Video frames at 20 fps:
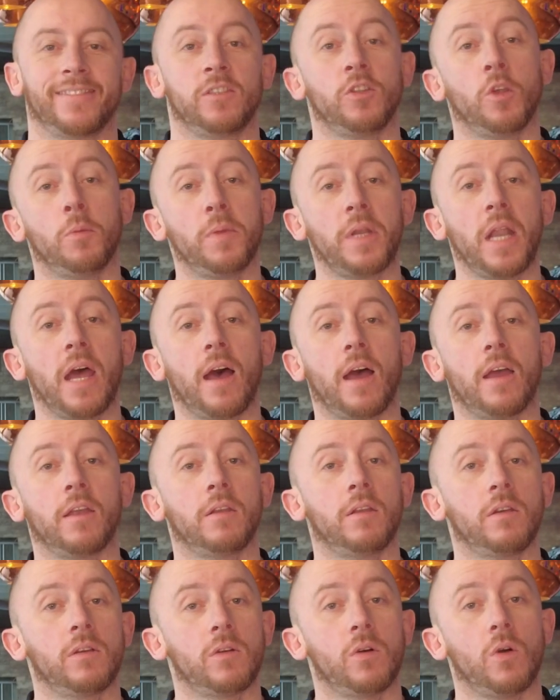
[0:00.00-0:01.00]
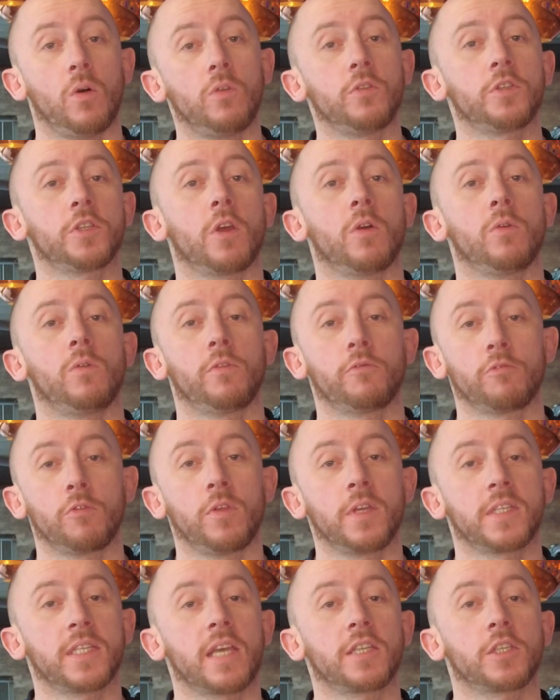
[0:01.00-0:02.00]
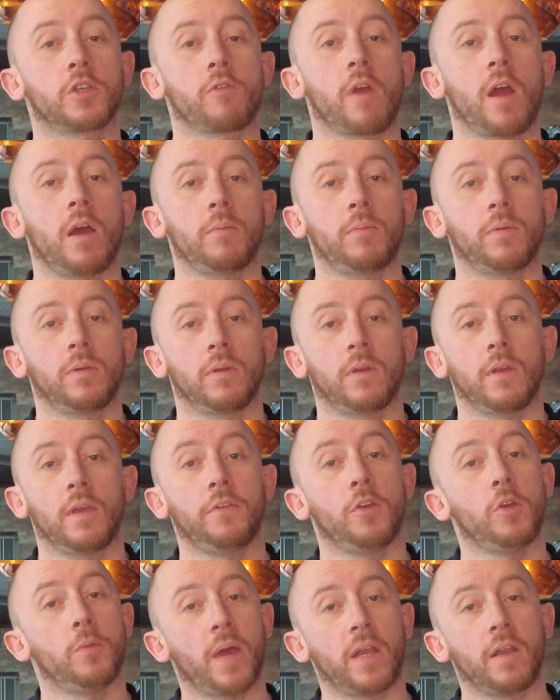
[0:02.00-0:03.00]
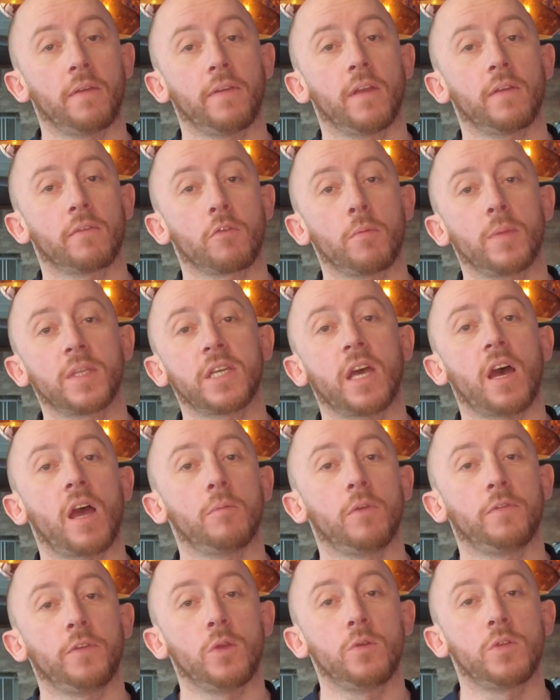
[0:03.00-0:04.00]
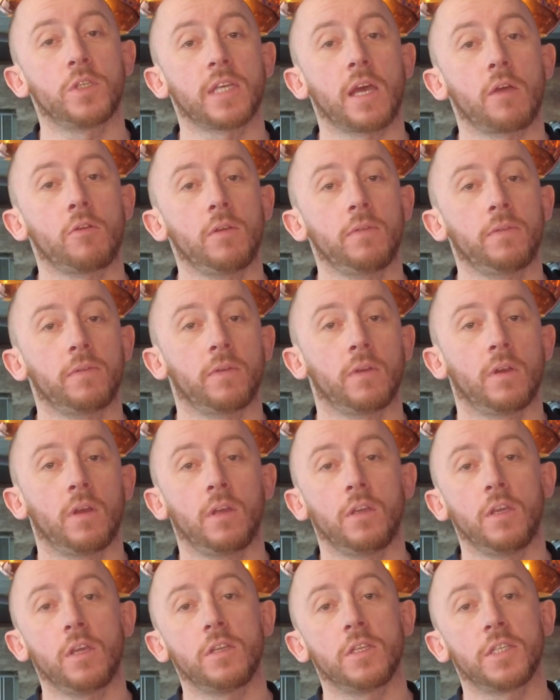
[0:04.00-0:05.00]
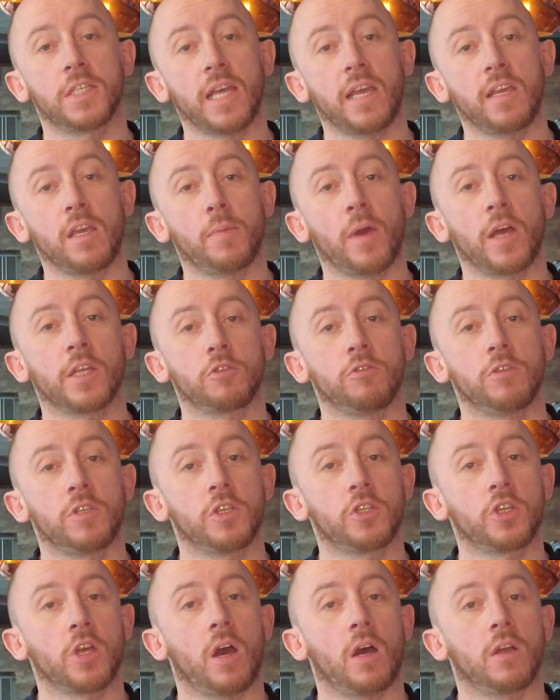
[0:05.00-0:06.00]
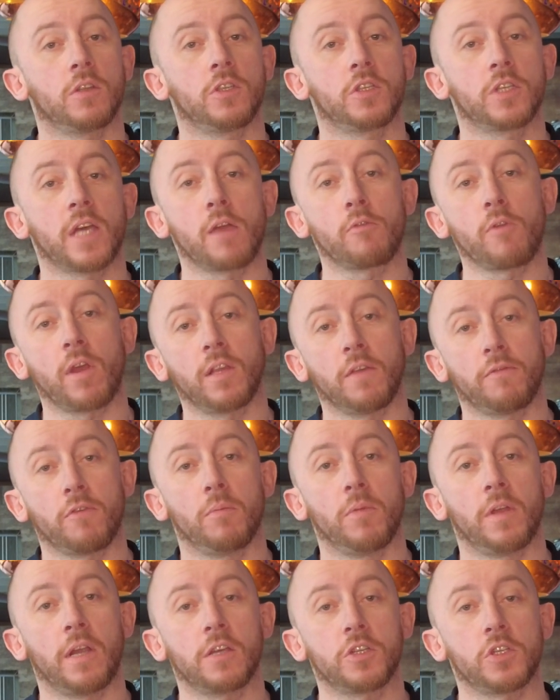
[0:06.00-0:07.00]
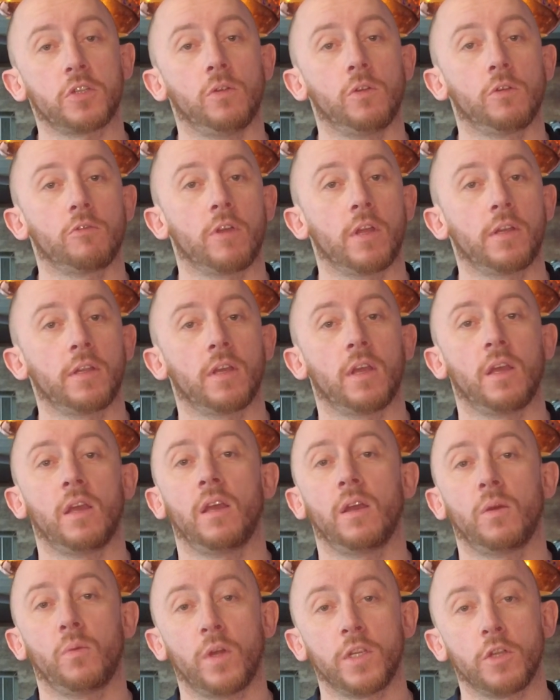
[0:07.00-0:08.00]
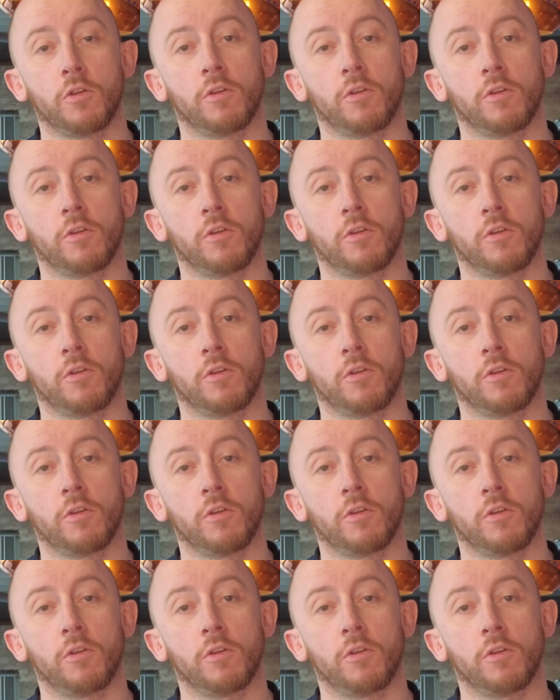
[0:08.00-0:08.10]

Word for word: Number nine, also through the Tesla app, if you benefit from a time of use tariff, you can set your battery to charge directly from the national grid when